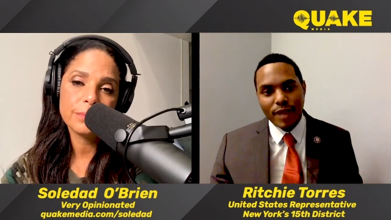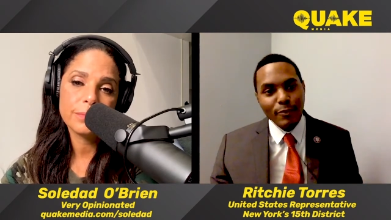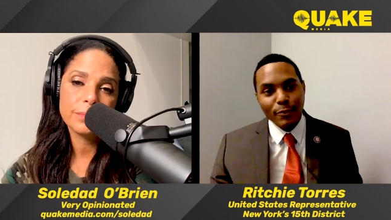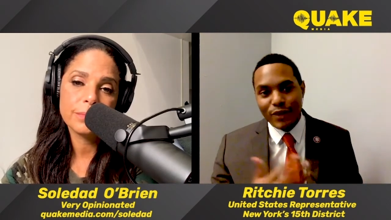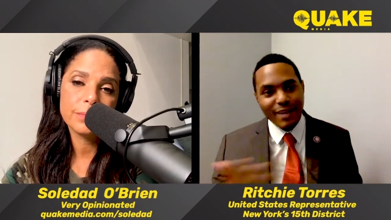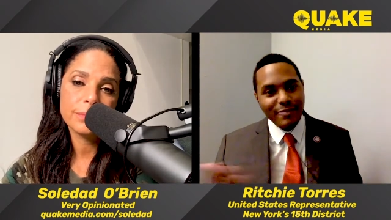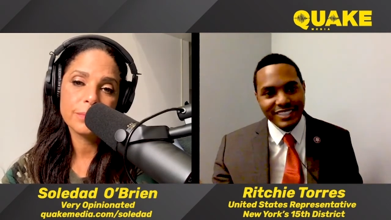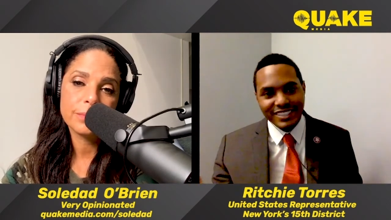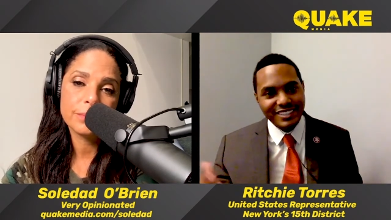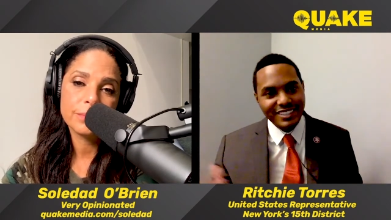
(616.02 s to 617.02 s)
Speaker 1: I'm a
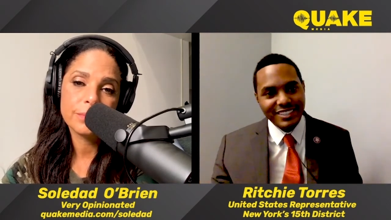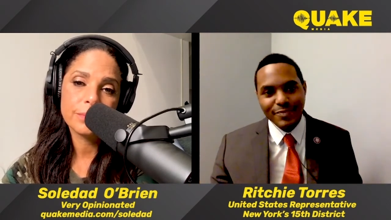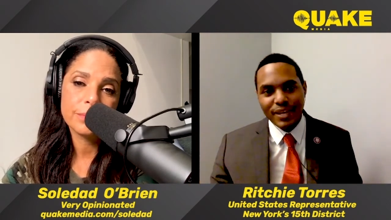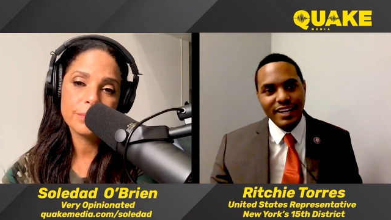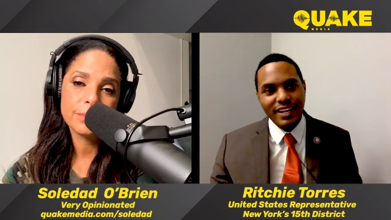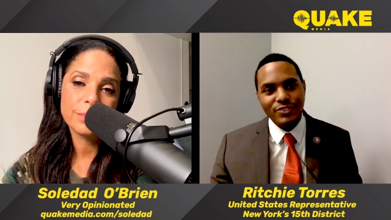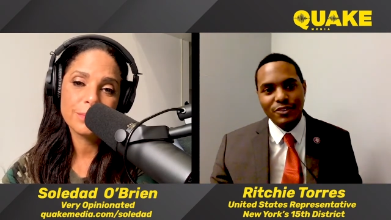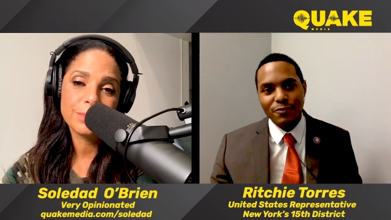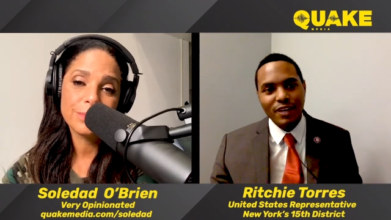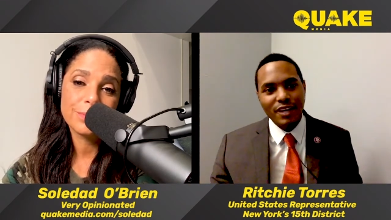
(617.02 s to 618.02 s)
pragmatist. It's in my nature to
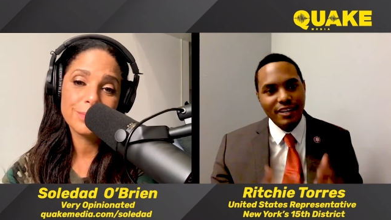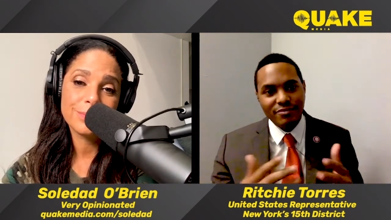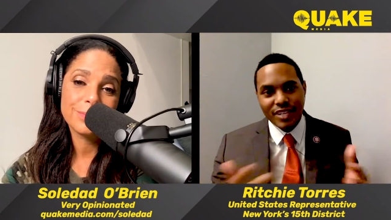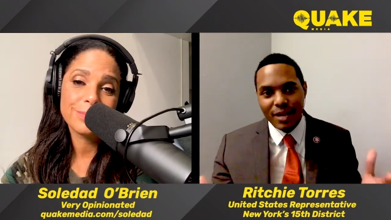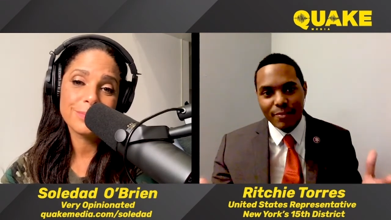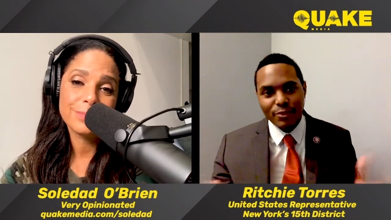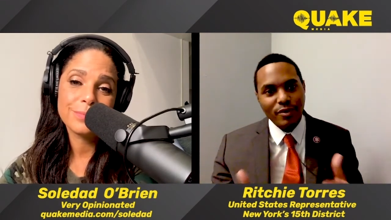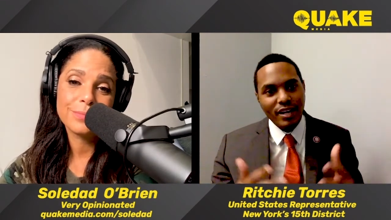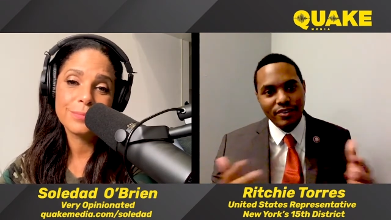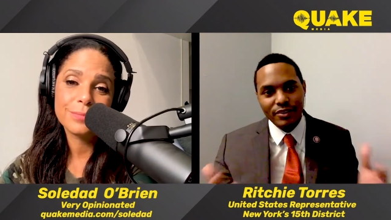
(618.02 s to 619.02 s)
find common
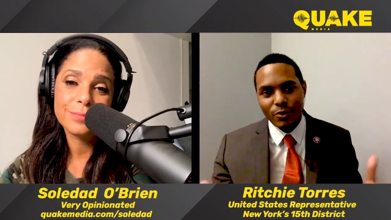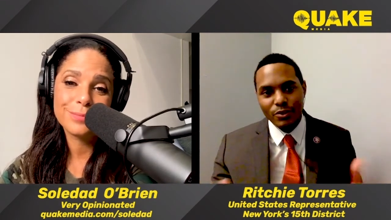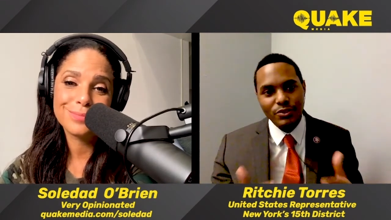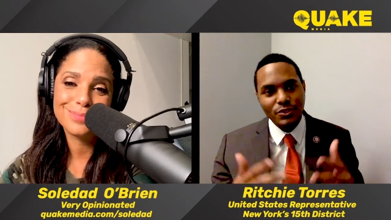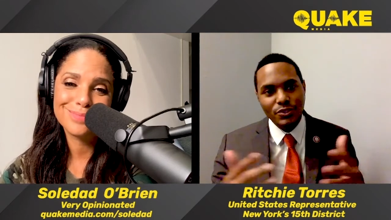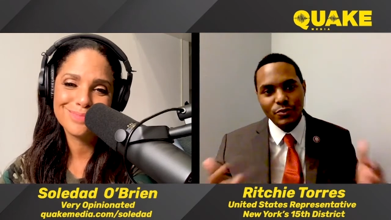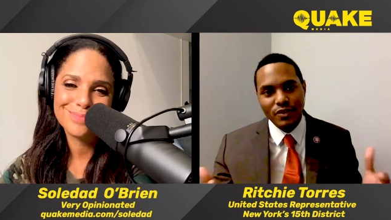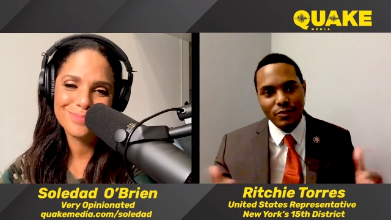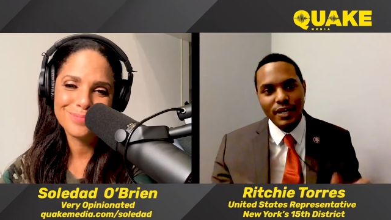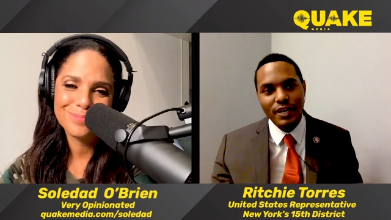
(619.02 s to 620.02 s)
ground and coalition
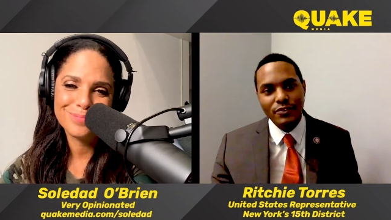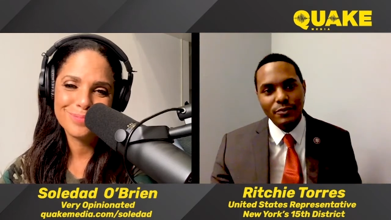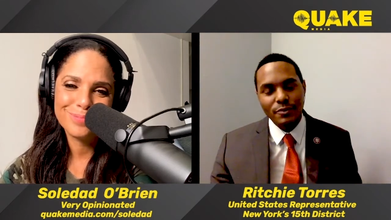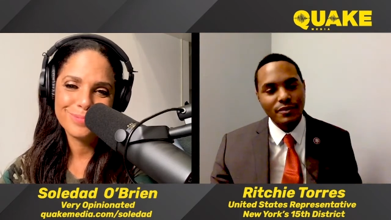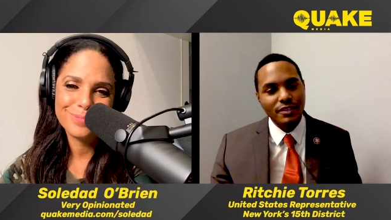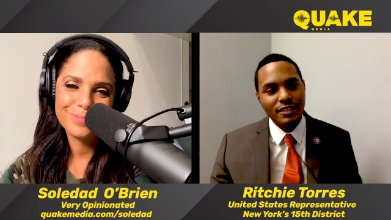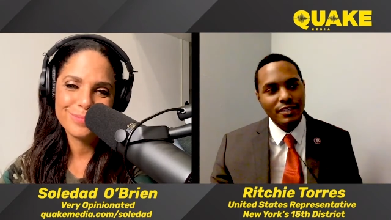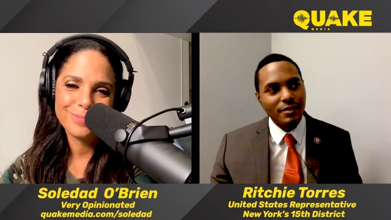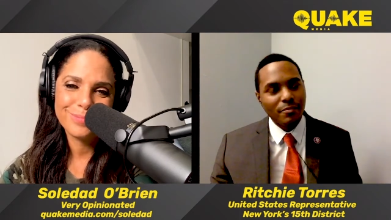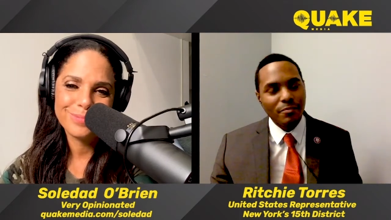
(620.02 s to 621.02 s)
wherever possible.
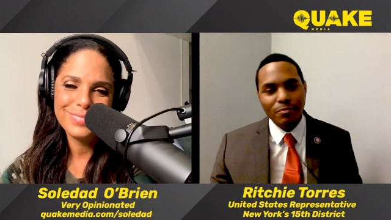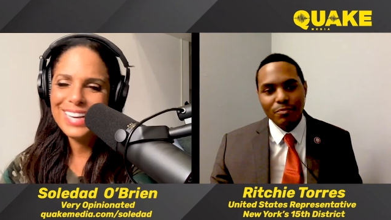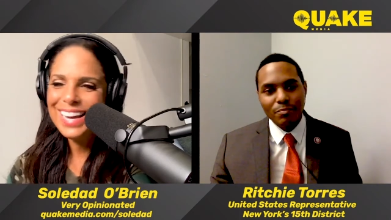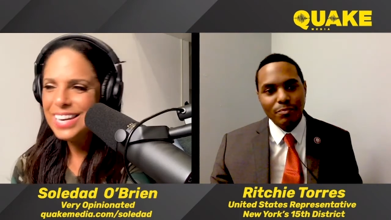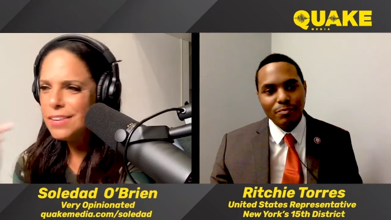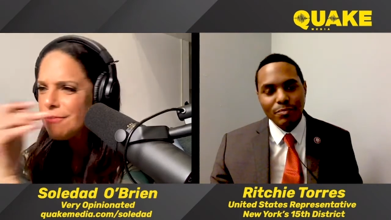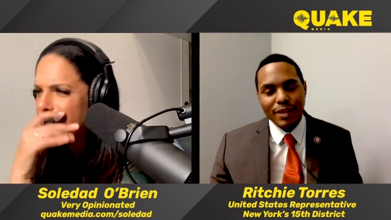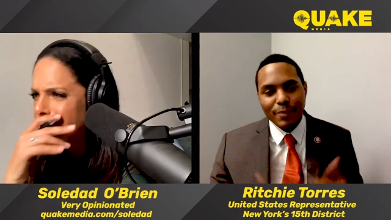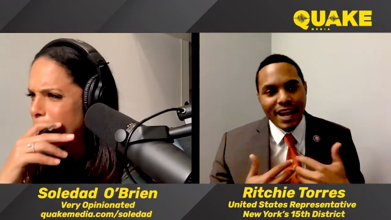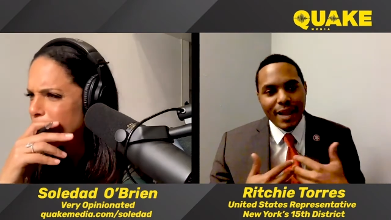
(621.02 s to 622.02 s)
Speaker 2: Yeah, how do you
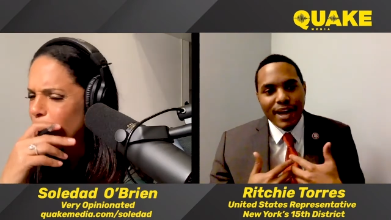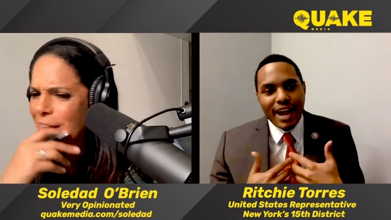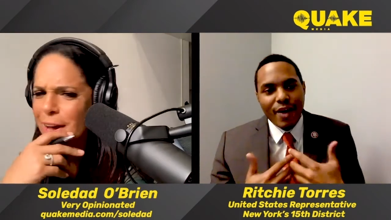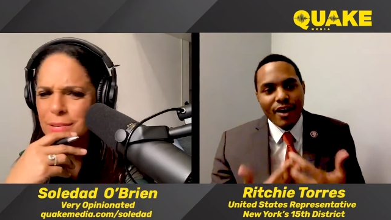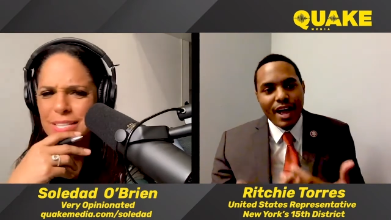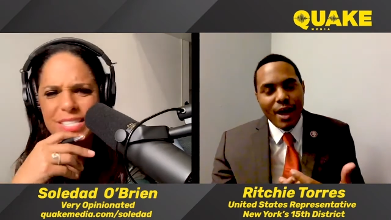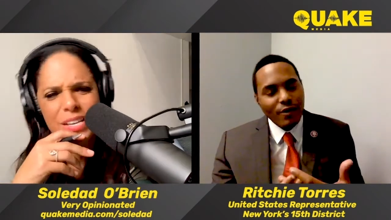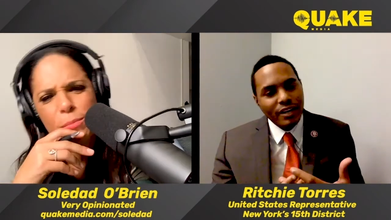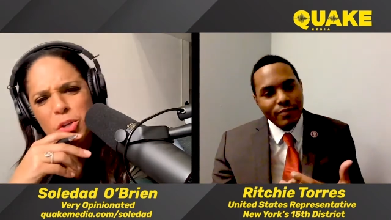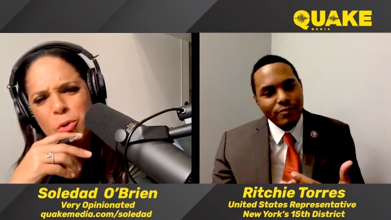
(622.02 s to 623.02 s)
find common ground in
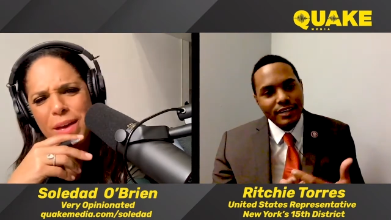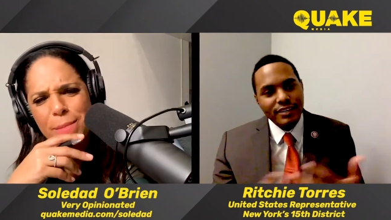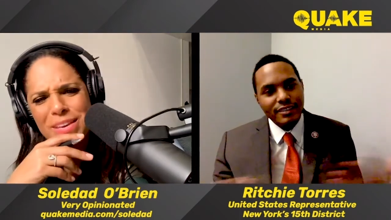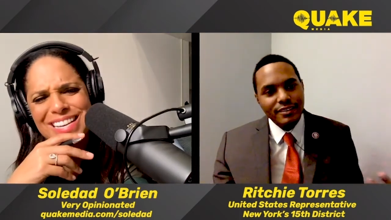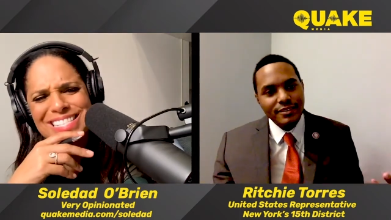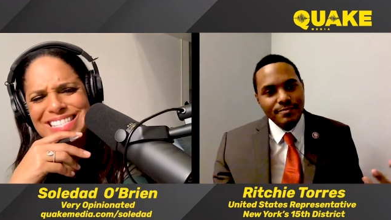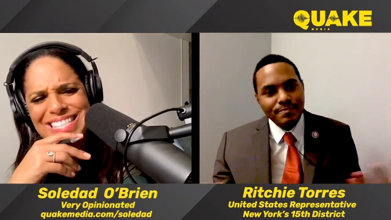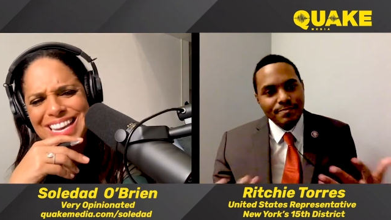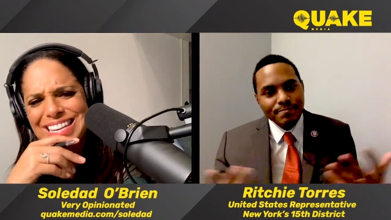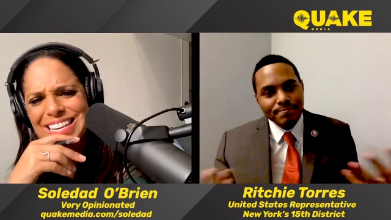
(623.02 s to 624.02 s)
someone who maybe
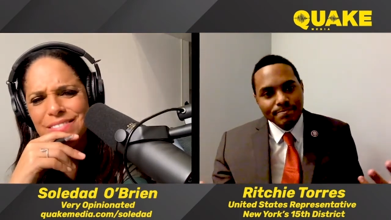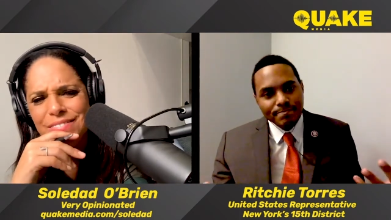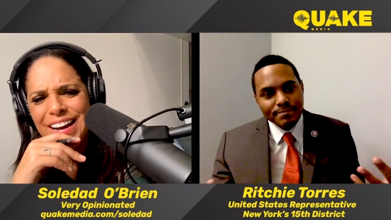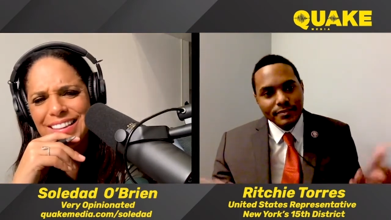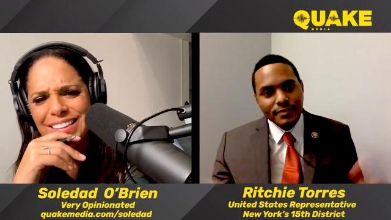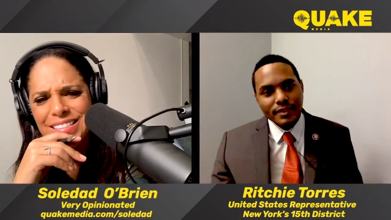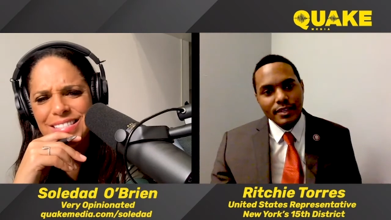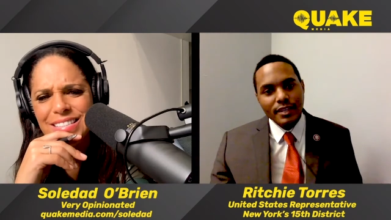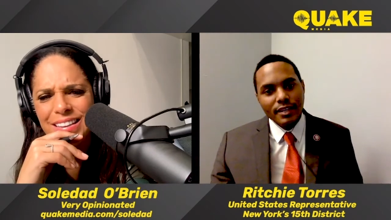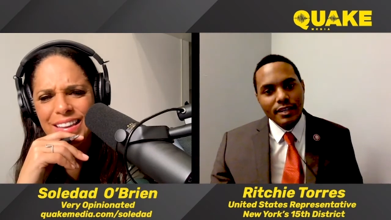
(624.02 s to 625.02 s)
incited
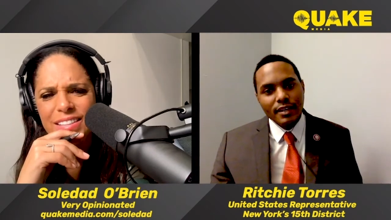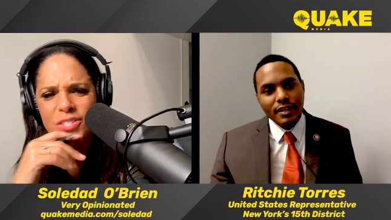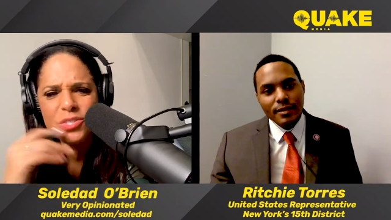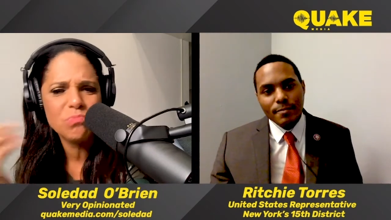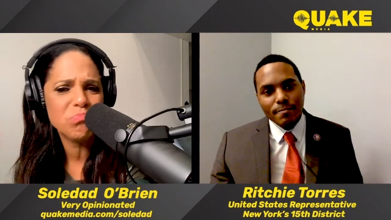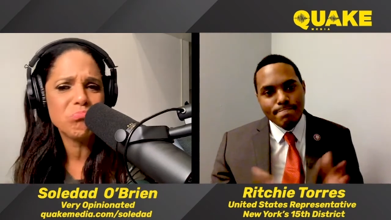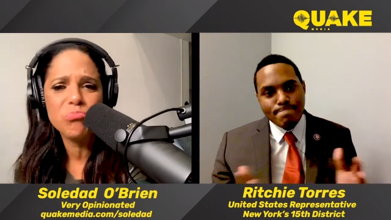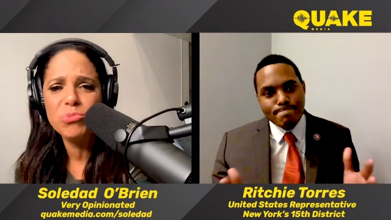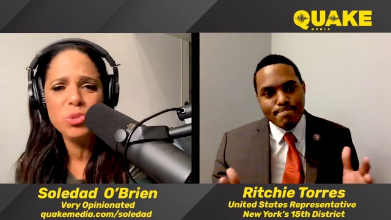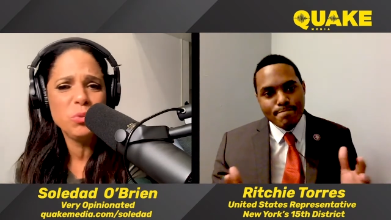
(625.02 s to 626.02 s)
violence against
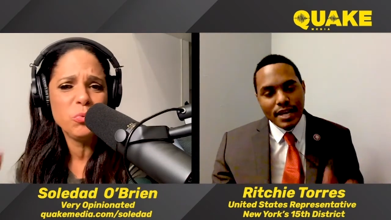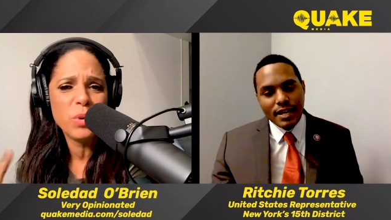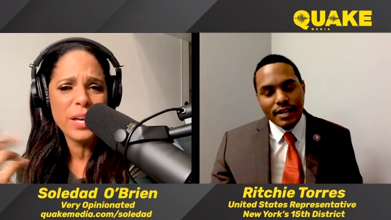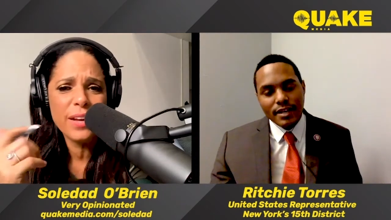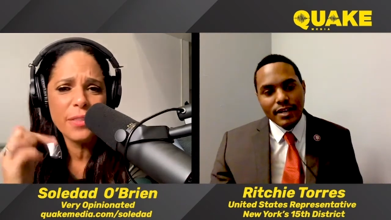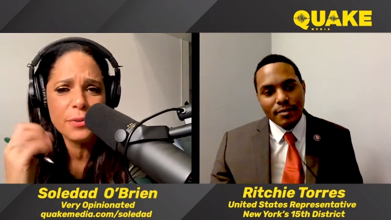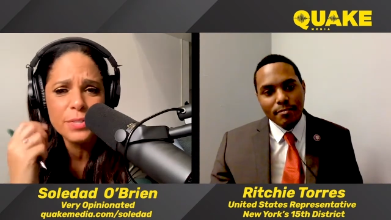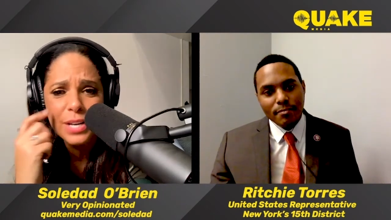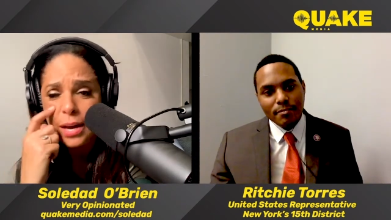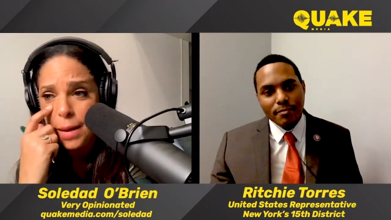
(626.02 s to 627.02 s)
you and
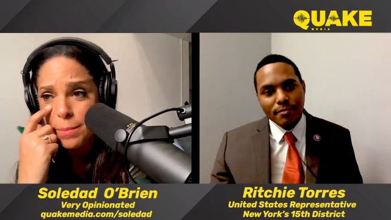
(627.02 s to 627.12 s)
others? And